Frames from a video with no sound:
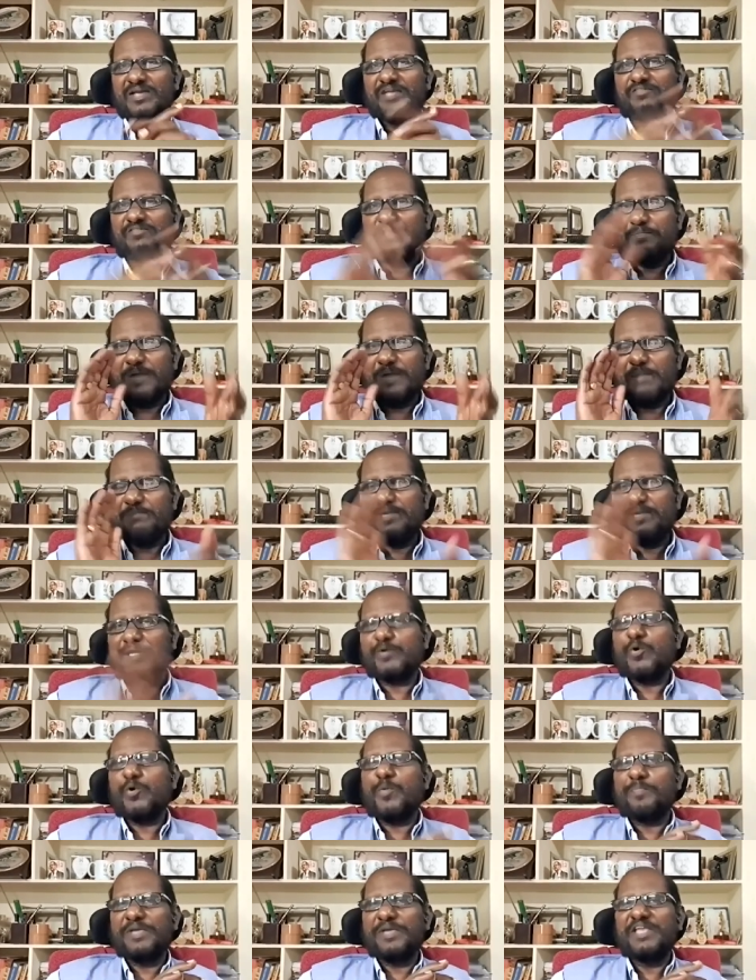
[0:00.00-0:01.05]
If the
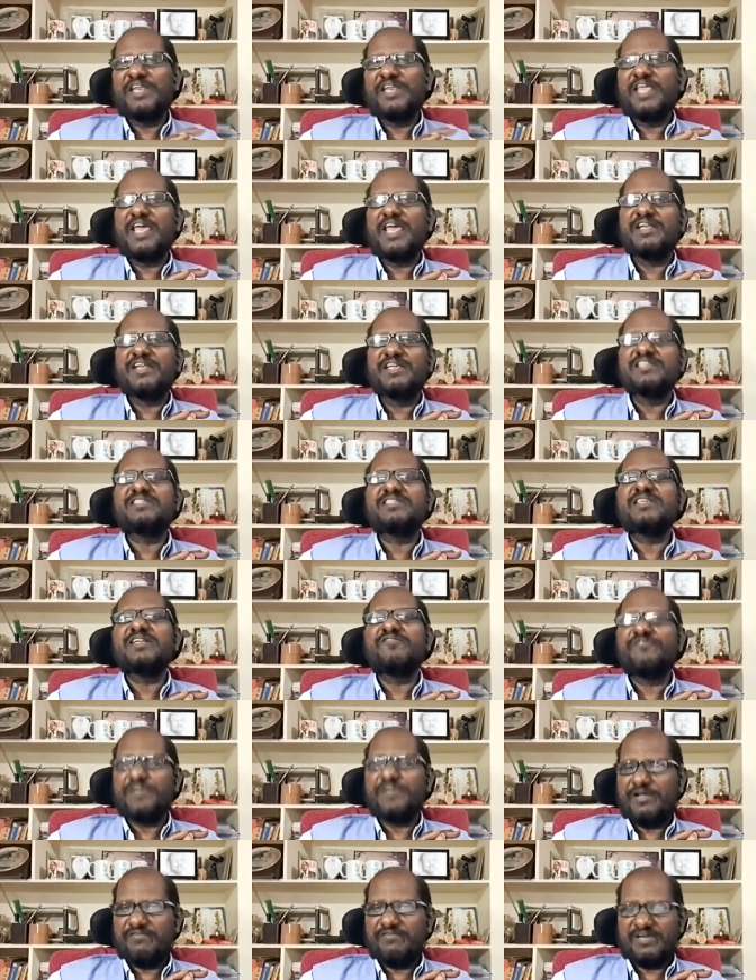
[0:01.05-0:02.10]
public opinion is
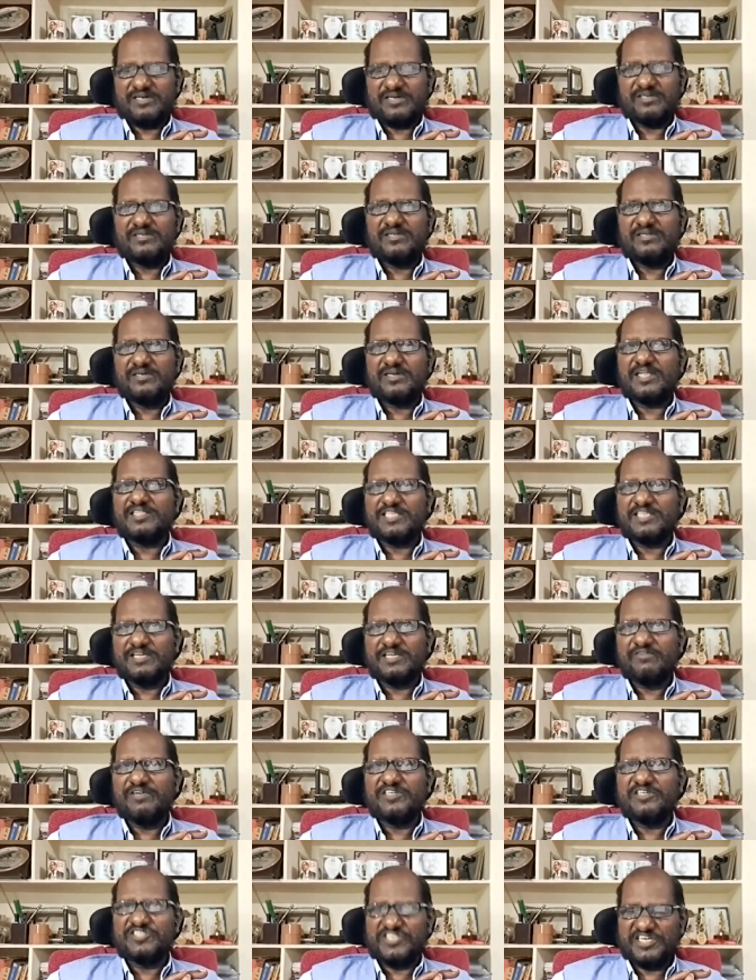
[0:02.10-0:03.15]
in favor,
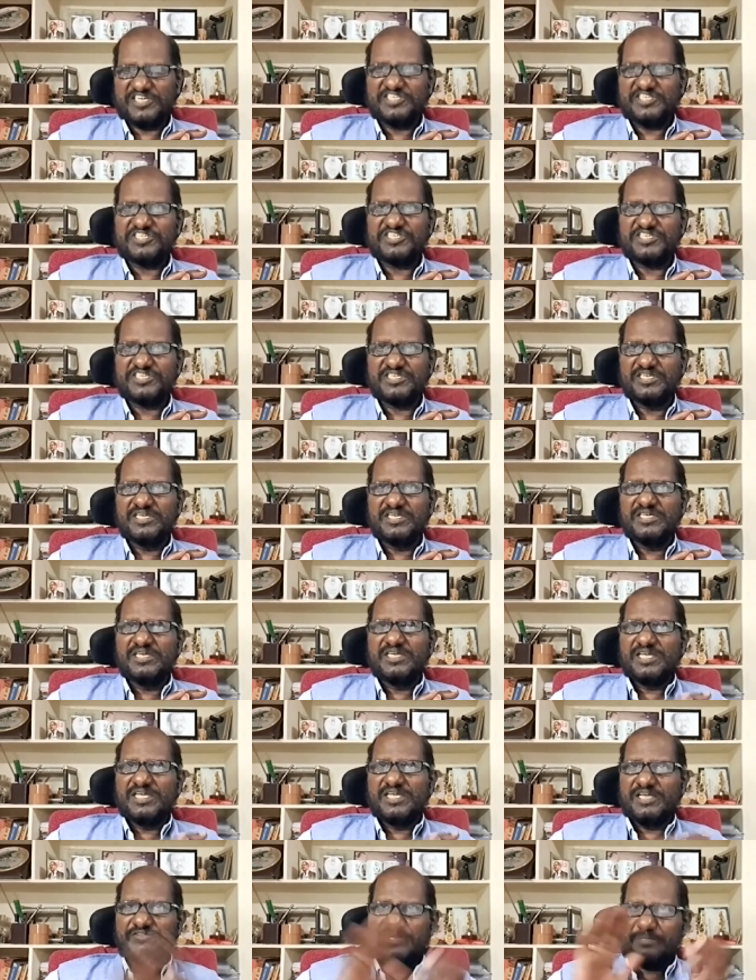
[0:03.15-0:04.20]
nothing will cherish.
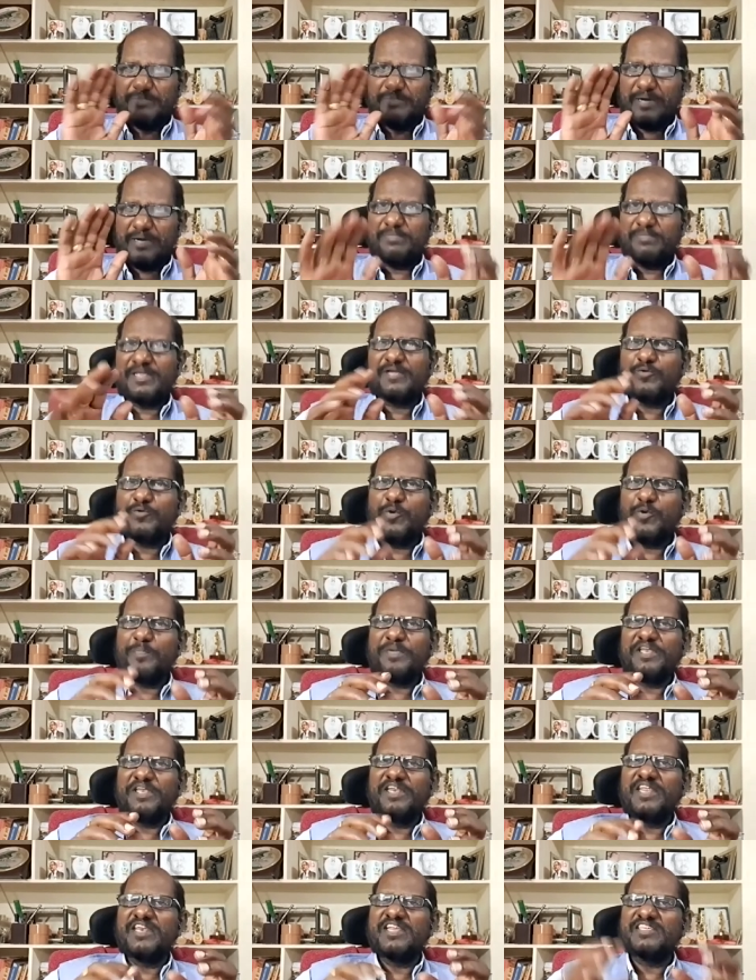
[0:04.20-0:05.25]
If the public
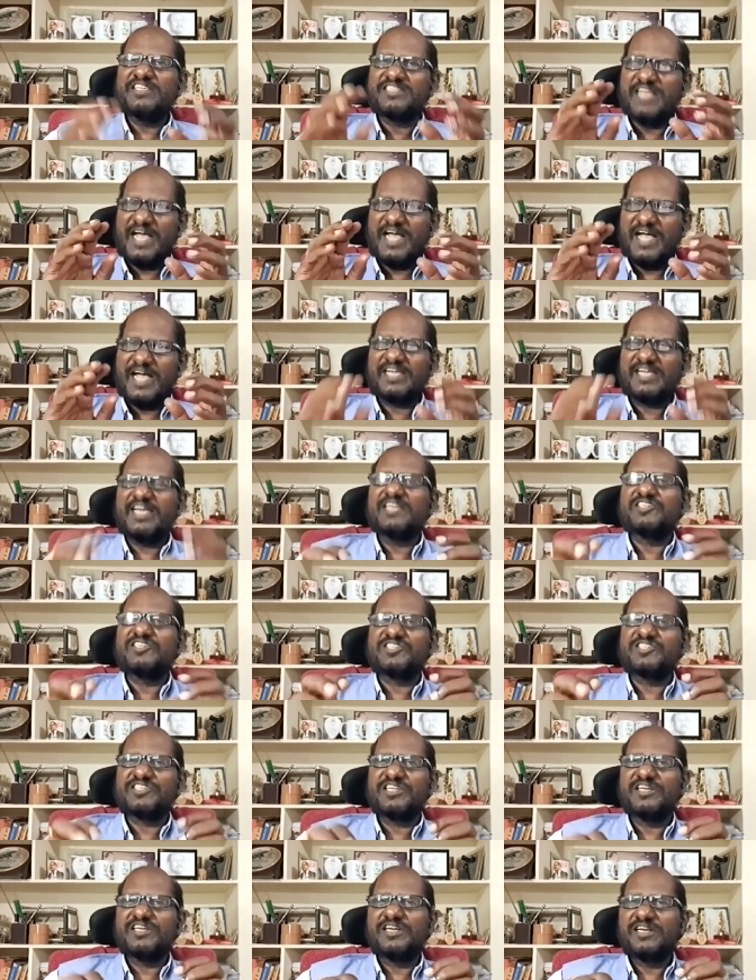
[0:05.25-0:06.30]
opinion is
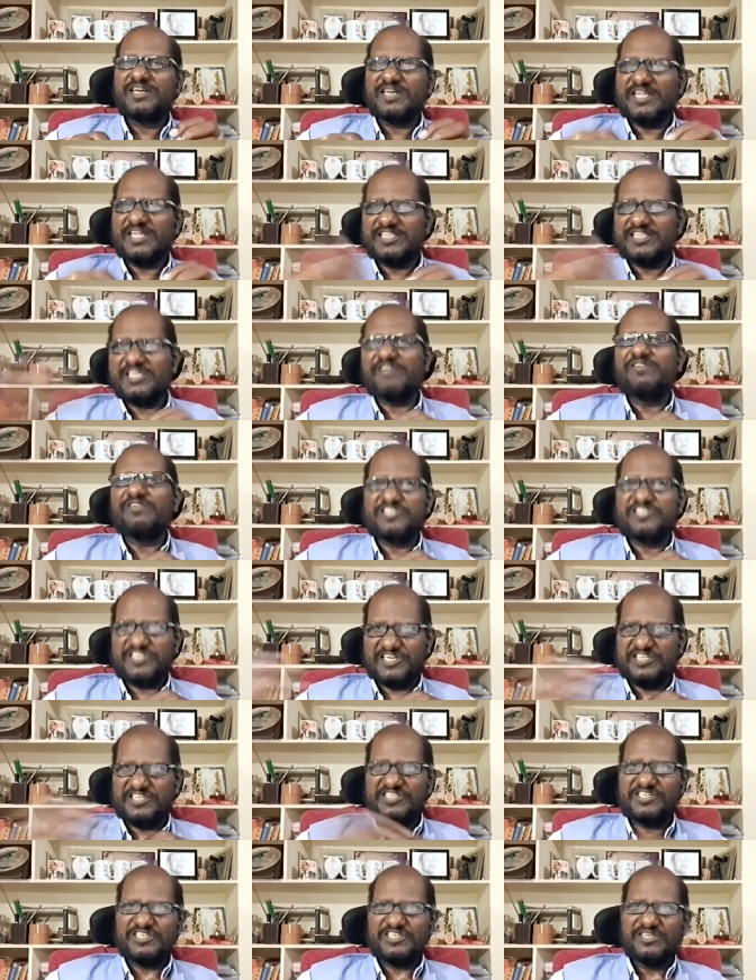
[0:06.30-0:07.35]
against, nothing will
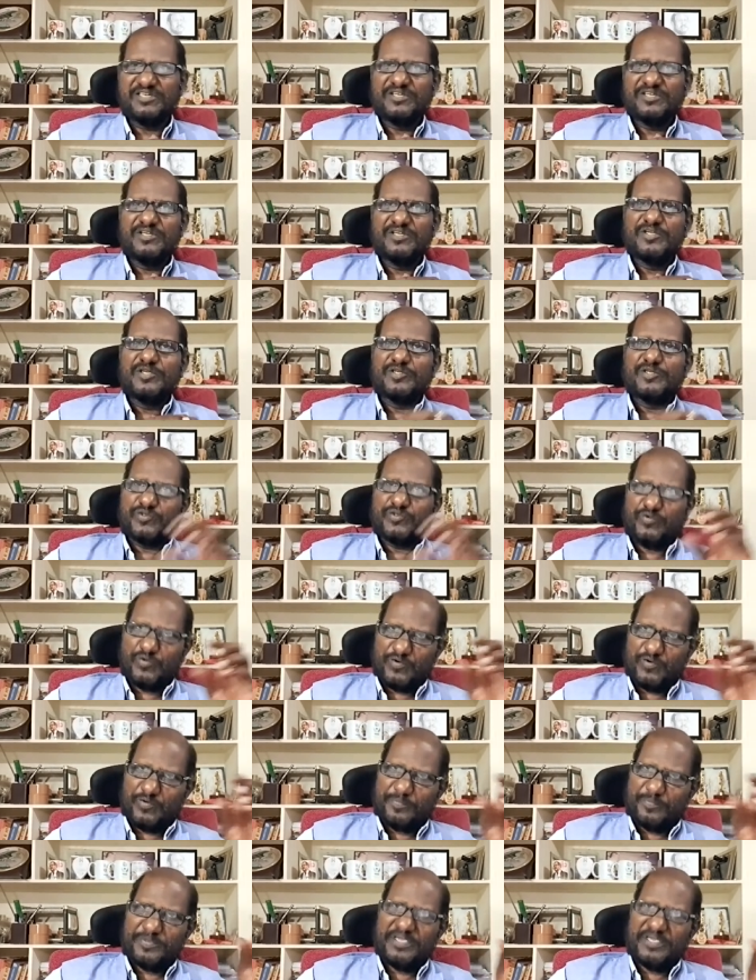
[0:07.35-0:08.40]
cherish.
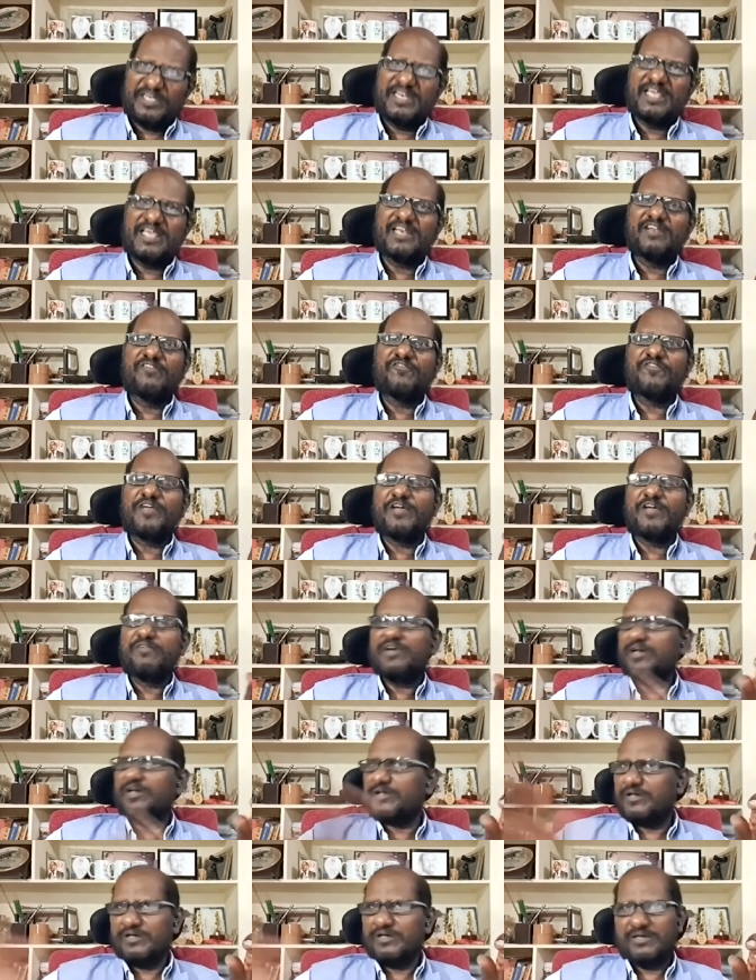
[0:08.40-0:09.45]
So opinion in
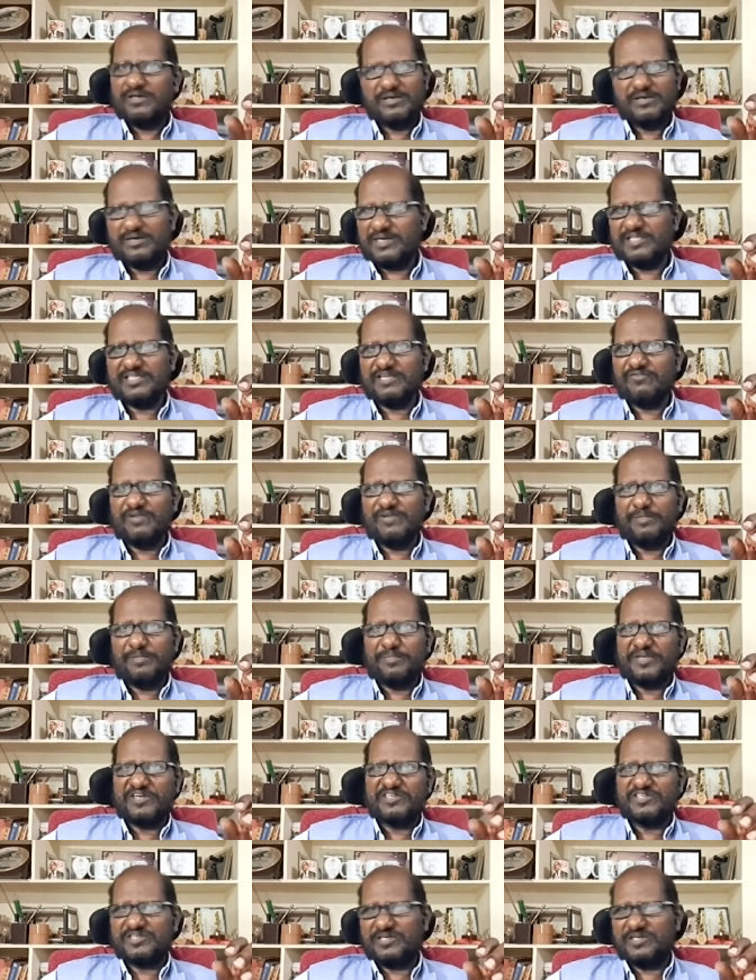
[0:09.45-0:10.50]
favor, nothing will
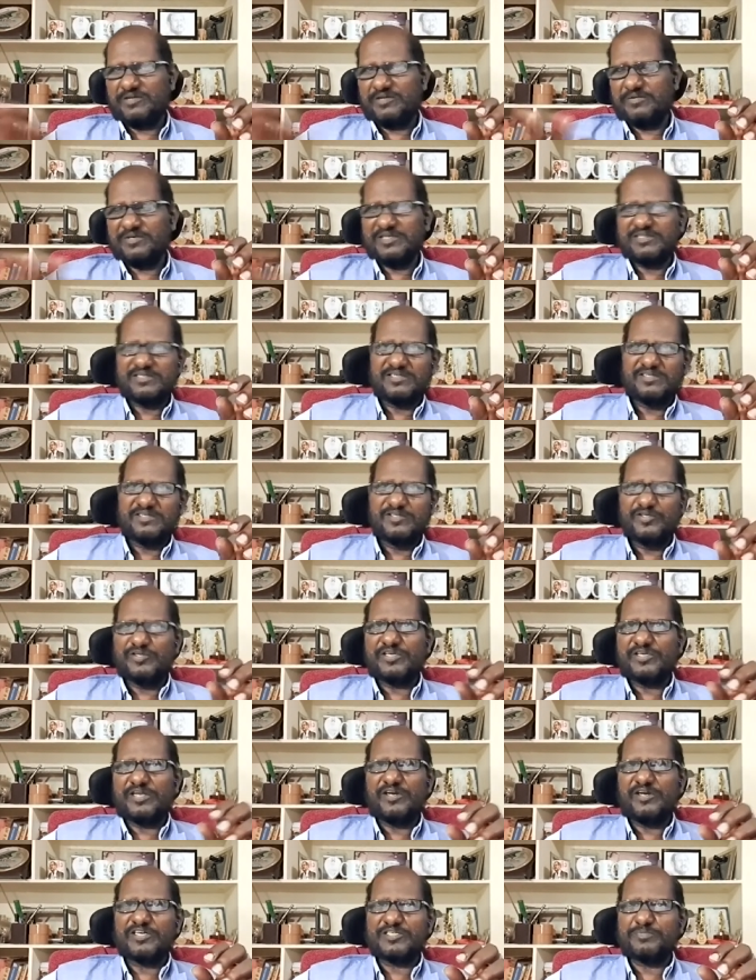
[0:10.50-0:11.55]
perish. Nowadays,
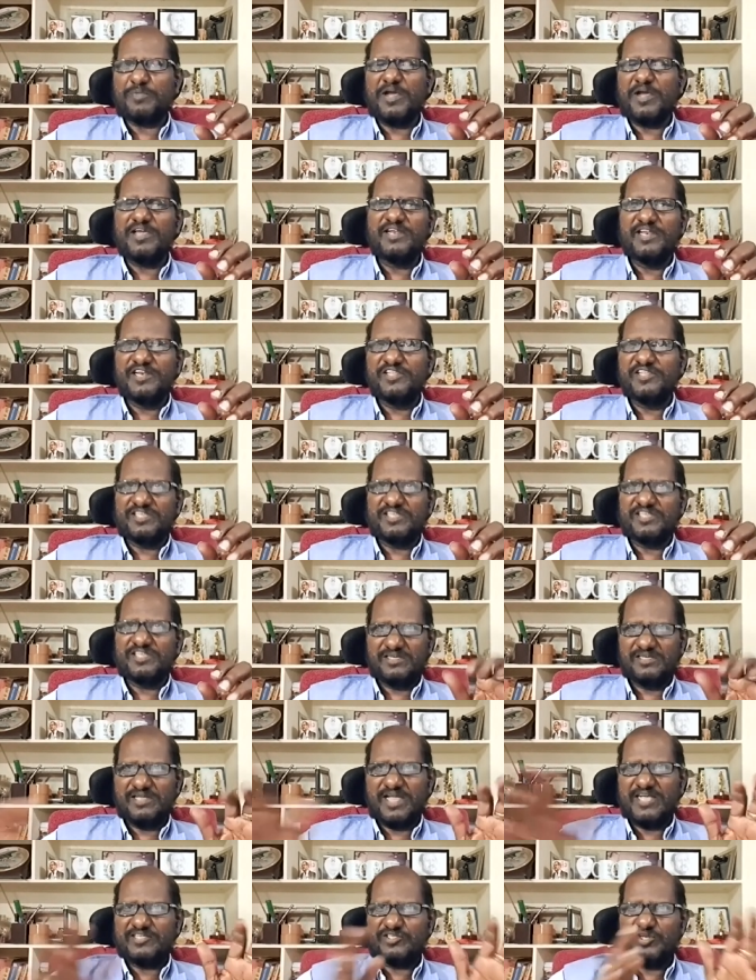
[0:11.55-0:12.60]
you cannot spoil
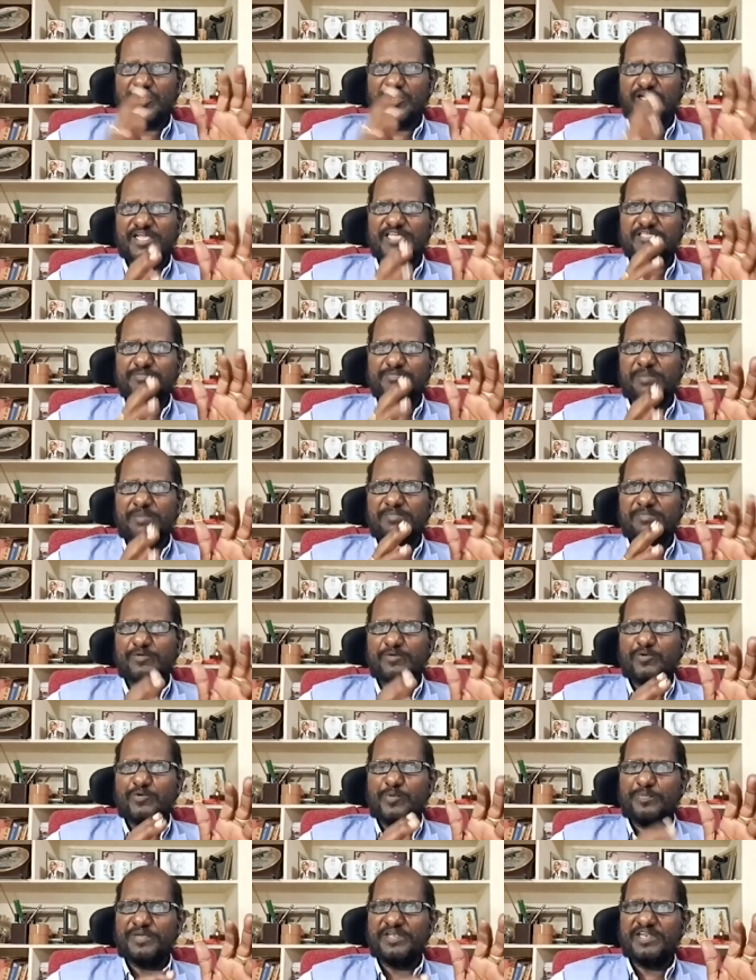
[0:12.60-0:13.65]
anything. As long as
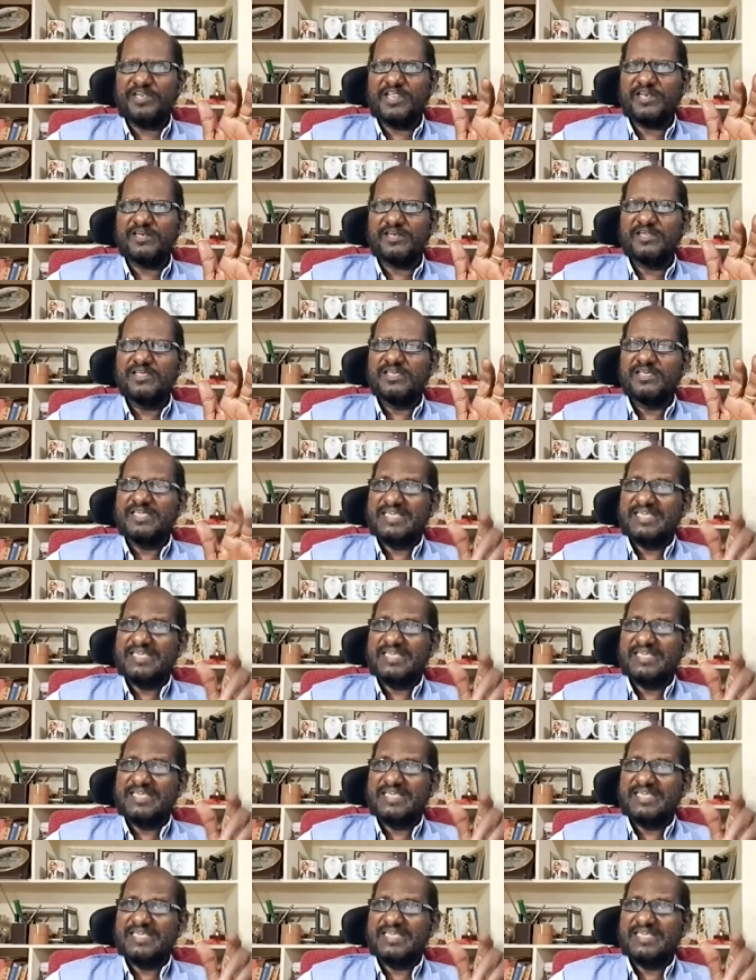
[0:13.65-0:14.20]
public opinion